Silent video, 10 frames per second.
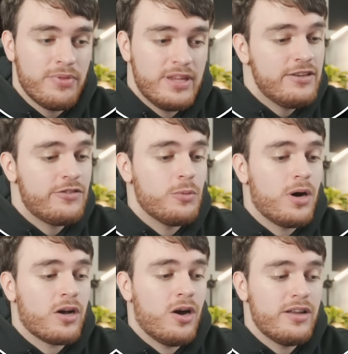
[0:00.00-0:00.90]
These two
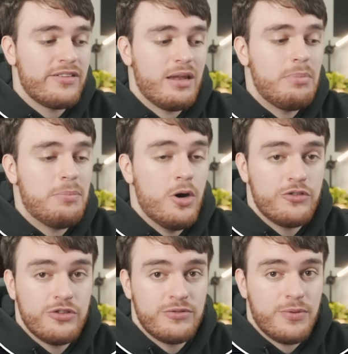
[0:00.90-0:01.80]
Arcanas can be
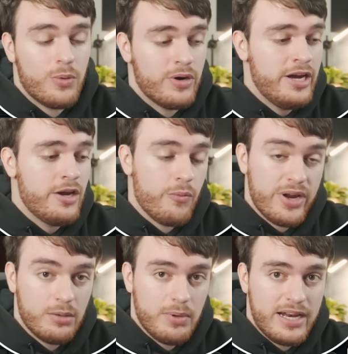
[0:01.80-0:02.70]
purchased for
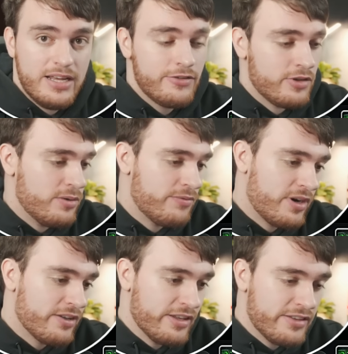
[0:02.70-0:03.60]
real money, so for
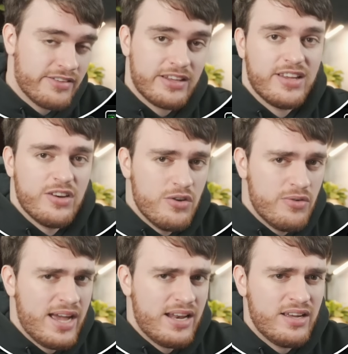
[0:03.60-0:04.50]
us it's 600
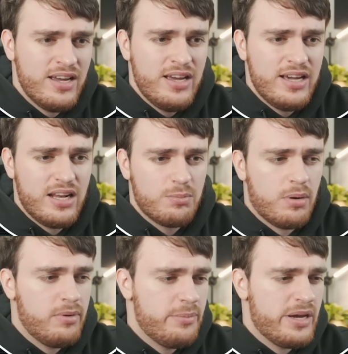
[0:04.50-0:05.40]
Rand, it'll
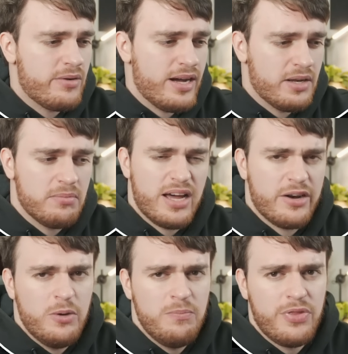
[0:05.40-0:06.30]
probably be around, I don't
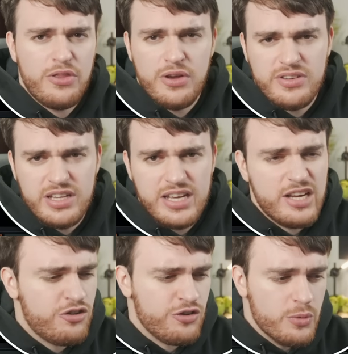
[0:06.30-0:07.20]
know,
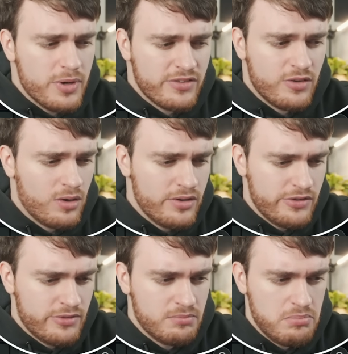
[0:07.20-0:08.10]
30-ish US
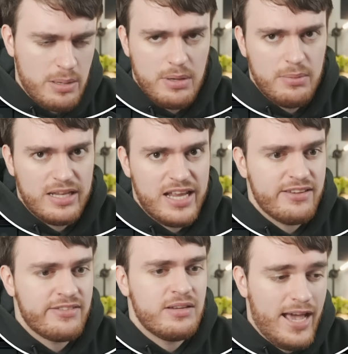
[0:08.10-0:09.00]
dollars, maybe a bit
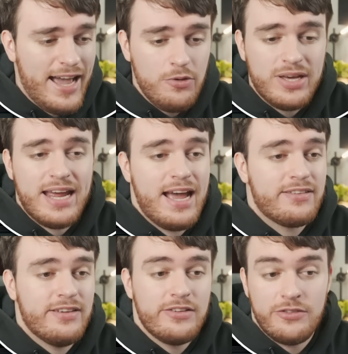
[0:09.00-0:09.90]
less, and you get
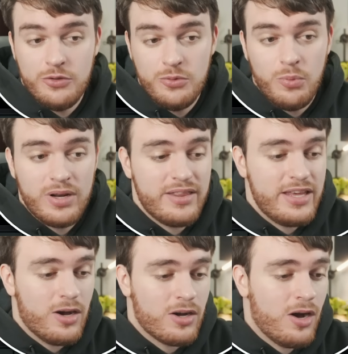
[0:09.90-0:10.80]
access to one of the
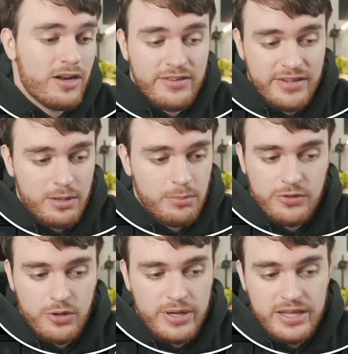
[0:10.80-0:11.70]
Arcanas here,
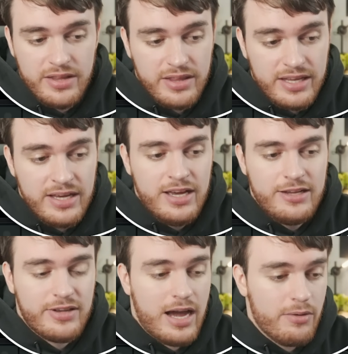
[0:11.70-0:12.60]
so either the
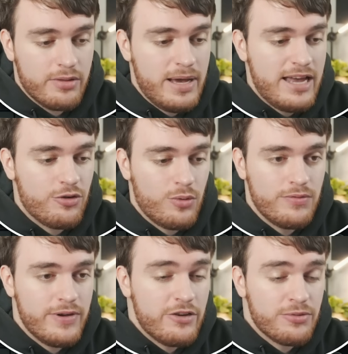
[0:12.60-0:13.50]
Skywrath Mage or
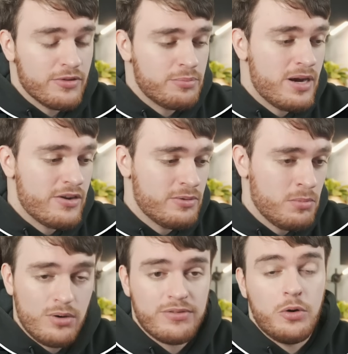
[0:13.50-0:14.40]
Vengeful Spirit,
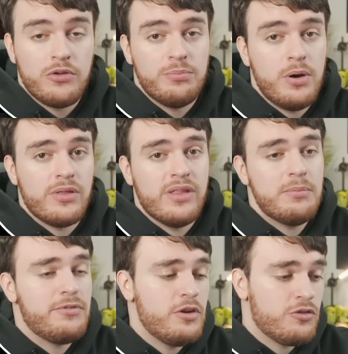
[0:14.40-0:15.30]
or of course both of them
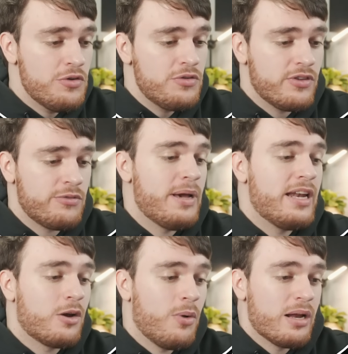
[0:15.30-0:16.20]
if you choose to
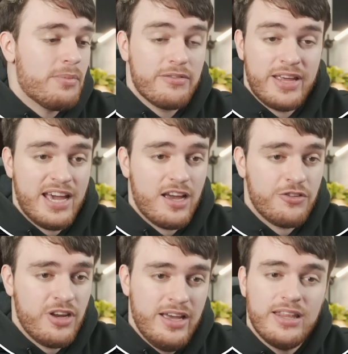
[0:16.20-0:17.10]
spend quite a bit of
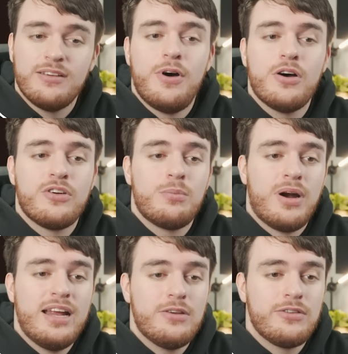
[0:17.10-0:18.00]
cash. In the far top
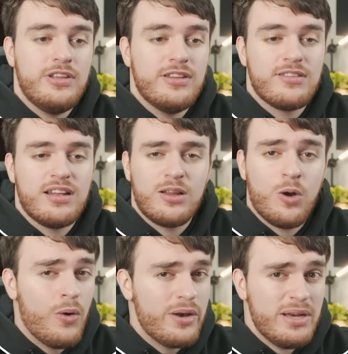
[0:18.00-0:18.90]
right, you'll see this little
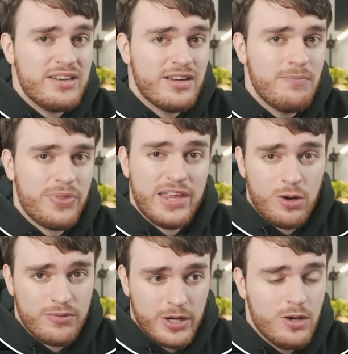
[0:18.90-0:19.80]
coin meter, and
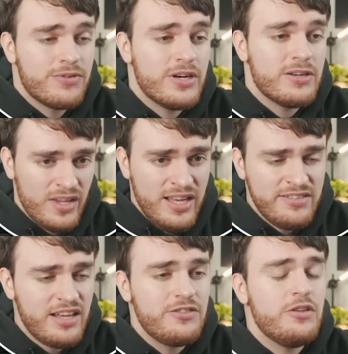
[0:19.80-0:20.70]
hovering over it, it
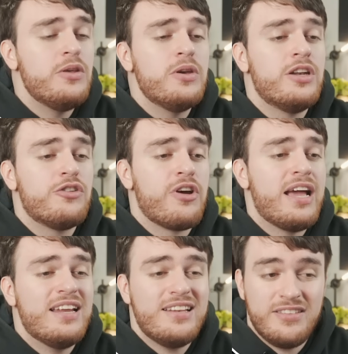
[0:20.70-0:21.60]
tells you that you can
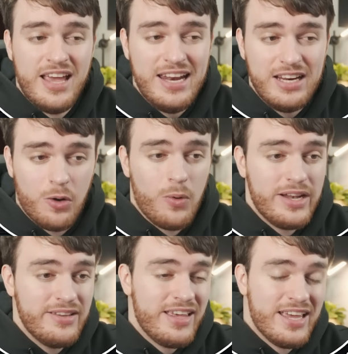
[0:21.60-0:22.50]
trade 10
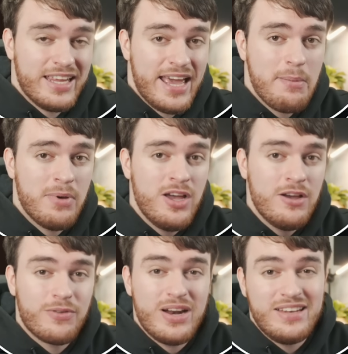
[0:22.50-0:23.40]
coins in-game
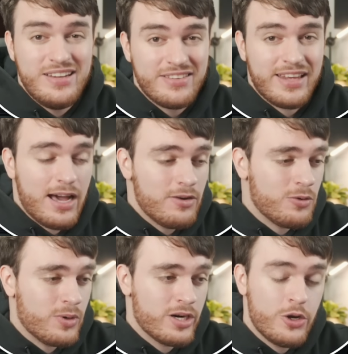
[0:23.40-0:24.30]
for a discount
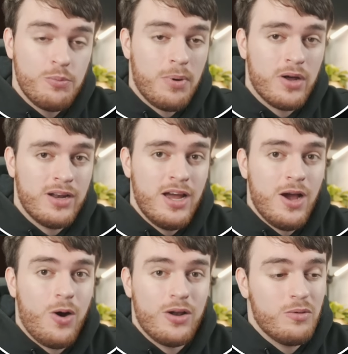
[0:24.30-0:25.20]
or a coupon
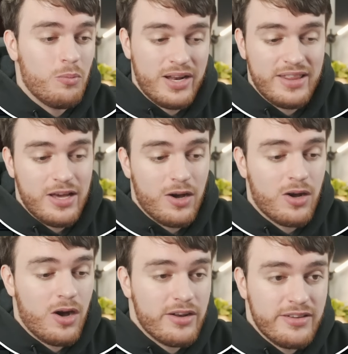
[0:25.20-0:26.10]
on one of the
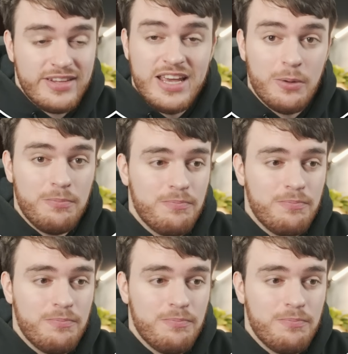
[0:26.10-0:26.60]
Arcanas here.